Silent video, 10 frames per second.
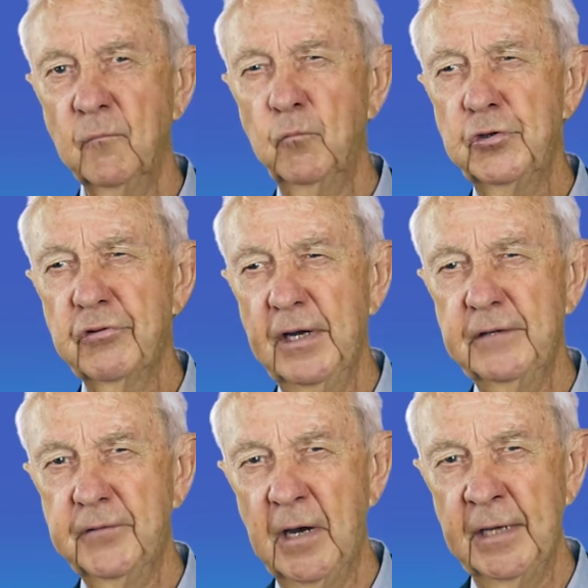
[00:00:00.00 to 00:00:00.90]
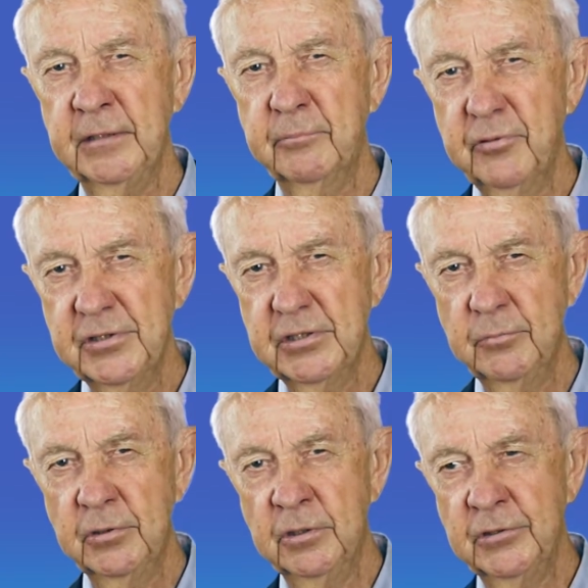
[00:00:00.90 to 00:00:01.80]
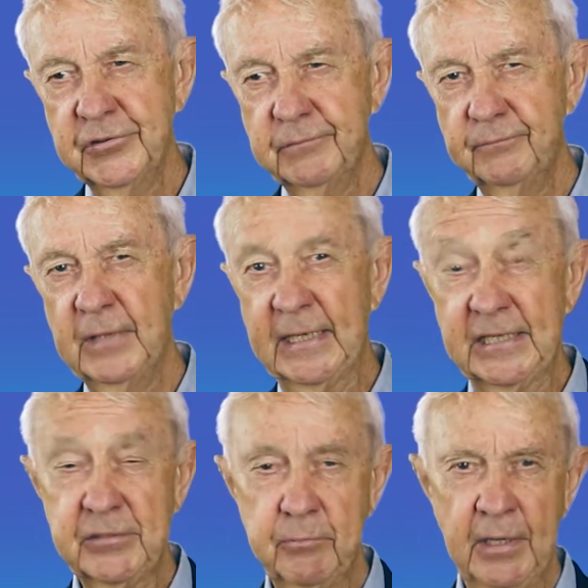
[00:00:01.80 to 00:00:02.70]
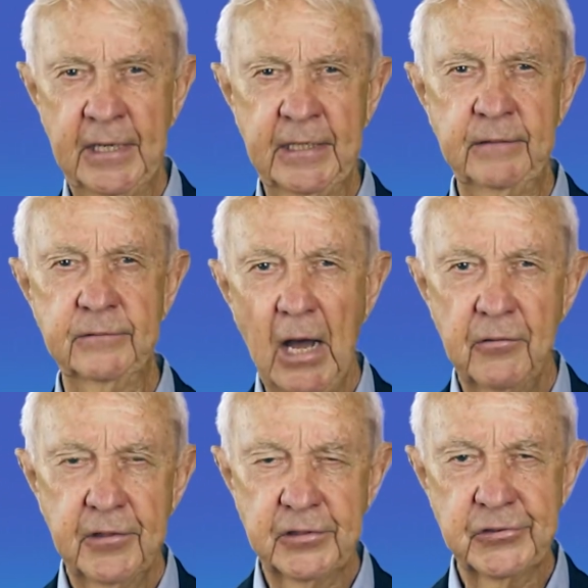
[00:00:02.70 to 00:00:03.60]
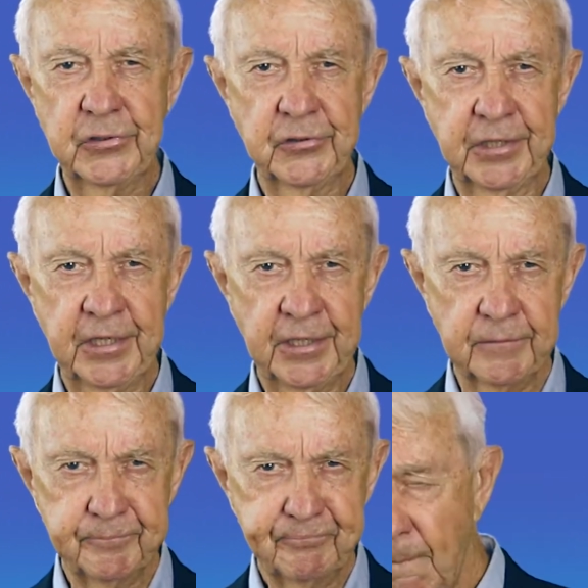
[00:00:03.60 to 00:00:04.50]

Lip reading: we try to find the principles that explain how things go together.